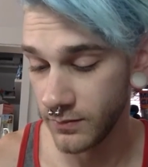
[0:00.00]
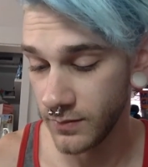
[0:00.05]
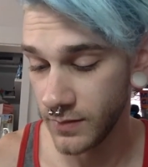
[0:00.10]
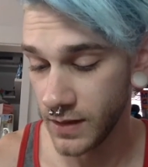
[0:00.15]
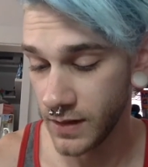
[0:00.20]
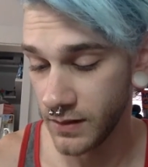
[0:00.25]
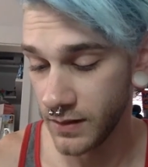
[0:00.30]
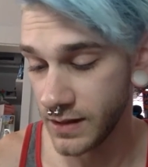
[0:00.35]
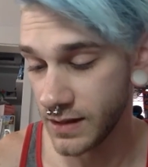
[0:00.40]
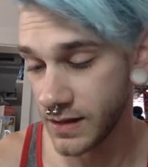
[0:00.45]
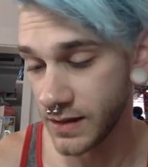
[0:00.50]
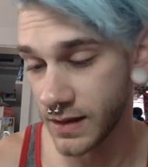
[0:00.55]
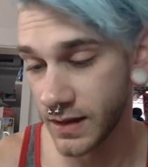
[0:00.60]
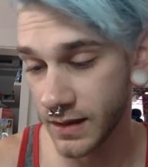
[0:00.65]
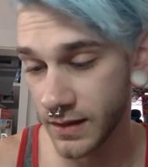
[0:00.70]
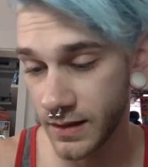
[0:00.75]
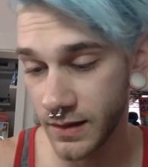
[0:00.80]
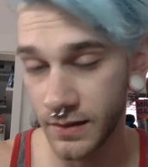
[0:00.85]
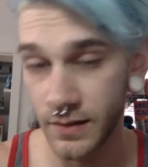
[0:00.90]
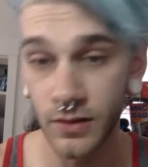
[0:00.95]
So I just
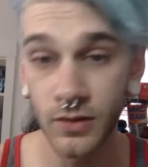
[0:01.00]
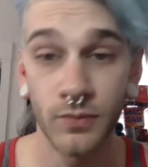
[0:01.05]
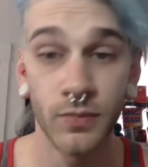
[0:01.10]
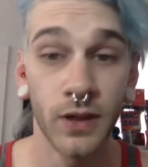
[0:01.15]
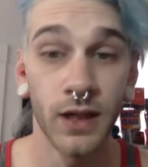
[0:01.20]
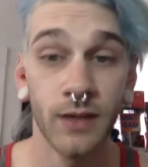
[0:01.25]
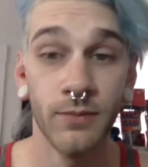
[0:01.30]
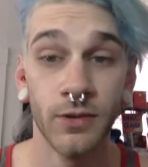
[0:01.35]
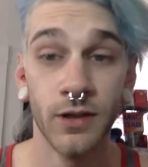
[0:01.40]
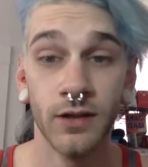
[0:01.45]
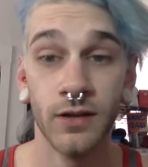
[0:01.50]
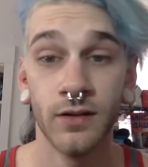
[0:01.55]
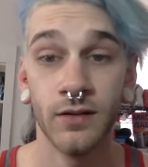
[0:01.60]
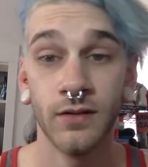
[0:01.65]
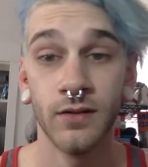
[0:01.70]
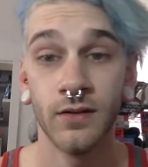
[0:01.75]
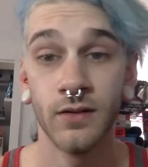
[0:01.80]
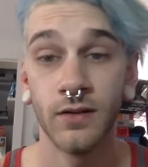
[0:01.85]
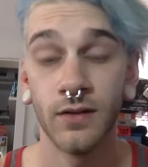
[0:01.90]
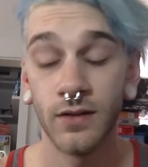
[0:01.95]
got this new primer
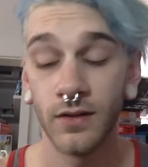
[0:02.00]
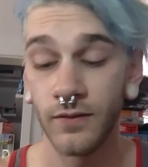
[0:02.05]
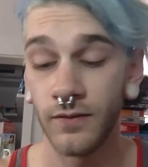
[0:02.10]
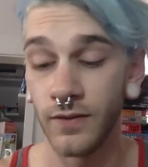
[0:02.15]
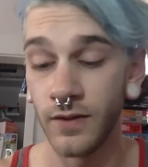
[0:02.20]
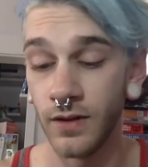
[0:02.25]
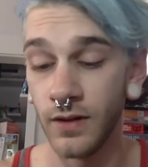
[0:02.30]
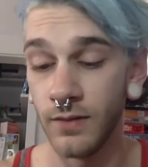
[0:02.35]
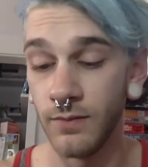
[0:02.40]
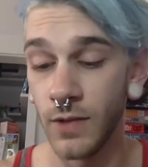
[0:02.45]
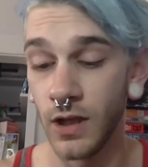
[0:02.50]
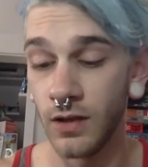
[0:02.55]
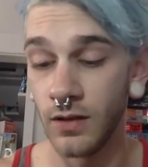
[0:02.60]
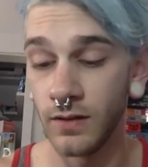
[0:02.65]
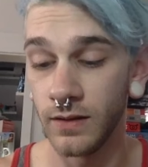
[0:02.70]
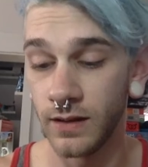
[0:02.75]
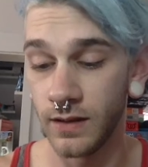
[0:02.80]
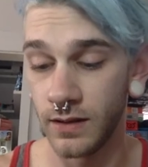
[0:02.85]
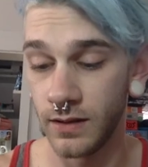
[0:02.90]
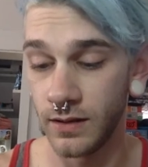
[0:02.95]
from
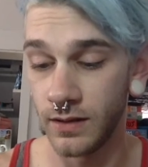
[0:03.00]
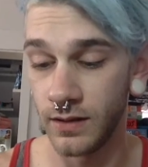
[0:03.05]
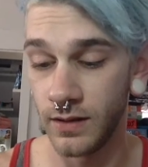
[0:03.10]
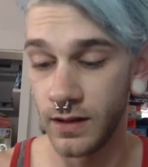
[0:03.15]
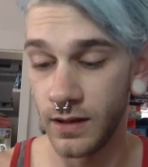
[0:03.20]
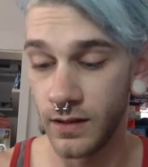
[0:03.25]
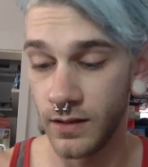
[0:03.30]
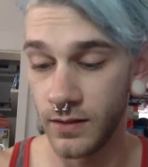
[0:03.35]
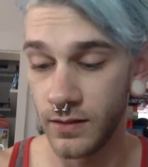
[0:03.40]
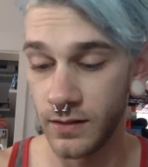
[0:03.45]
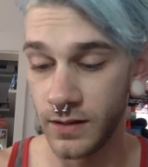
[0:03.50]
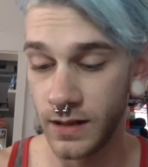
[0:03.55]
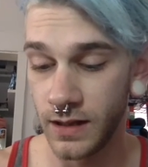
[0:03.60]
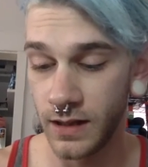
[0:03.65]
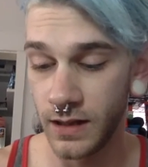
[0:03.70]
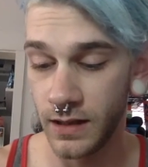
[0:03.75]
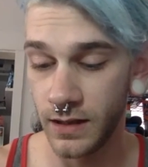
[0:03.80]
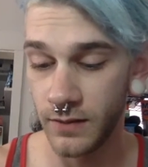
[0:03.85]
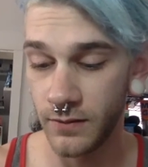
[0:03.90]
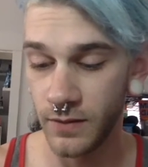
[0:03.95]
Ulta the other
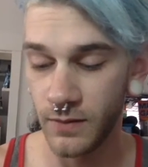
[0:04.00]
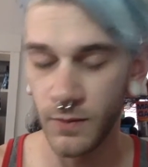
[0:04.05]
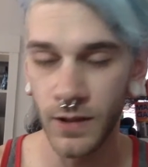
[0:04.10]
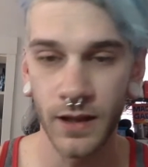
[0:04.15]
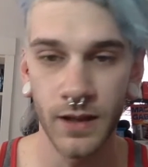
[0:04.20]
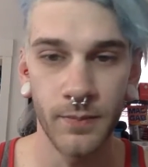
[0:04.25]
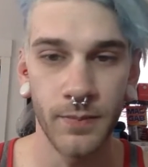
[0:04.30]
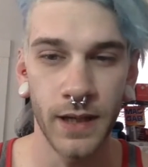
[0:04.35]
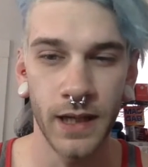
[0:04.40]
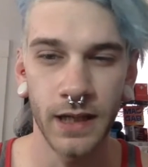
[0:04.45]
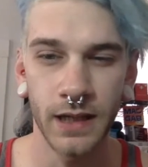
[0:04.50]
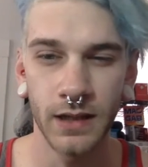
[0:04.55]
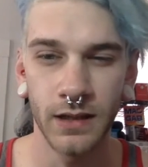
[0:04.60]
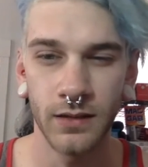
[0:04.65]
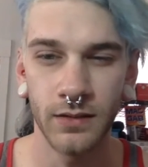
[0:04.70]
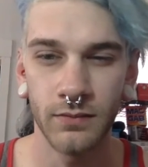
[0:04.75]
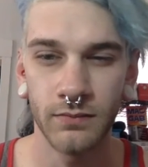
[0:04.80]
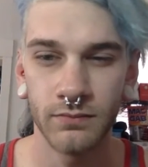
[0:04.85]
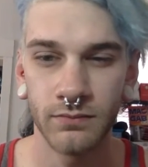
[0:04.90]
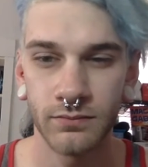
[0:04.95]
day. It was one of the
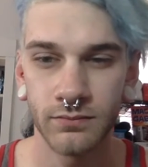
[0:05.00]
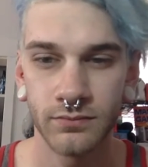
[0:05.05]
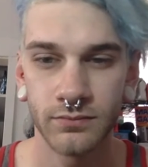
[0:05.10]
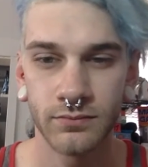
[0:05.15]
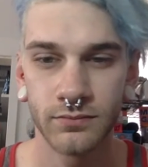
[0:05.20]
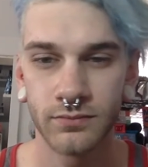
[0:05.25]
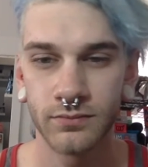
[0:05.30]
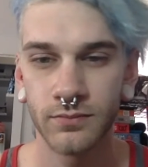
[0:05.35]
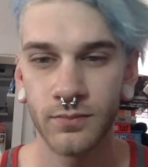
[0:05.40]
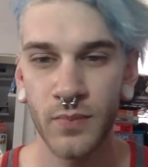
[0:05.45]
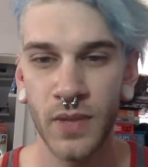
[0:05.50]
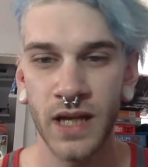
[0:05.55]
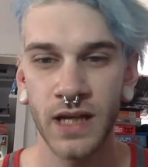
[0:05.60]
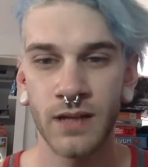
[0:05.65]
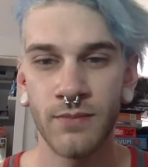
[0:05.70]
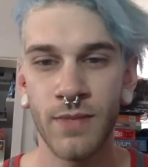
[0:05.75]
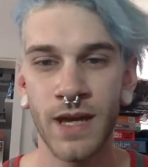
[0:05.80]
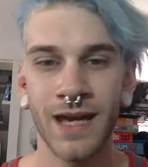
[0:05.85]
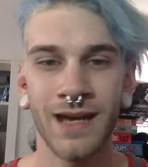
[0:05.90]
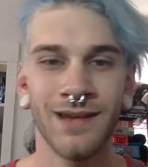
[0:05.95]
penny
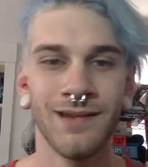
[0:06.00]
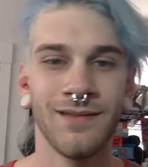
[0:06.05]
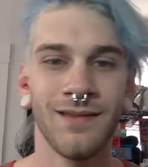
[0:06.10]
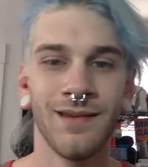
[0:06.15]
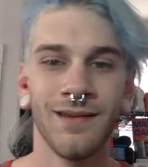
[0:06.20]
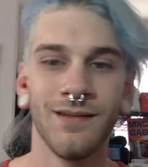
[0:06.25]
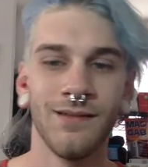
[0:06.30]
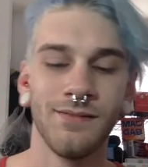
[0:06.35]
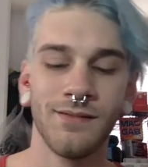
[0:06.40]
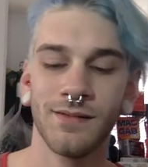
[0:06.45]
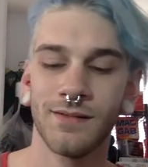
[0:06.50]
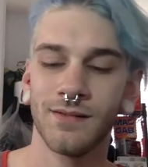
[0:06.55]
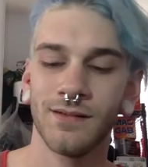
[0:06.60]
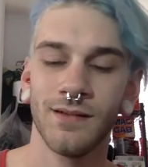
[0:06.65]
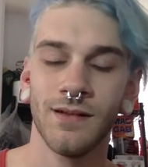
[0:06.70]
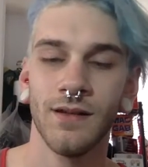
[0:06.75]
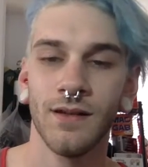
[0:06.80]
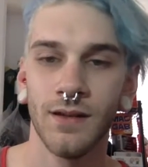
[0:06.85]
bag things.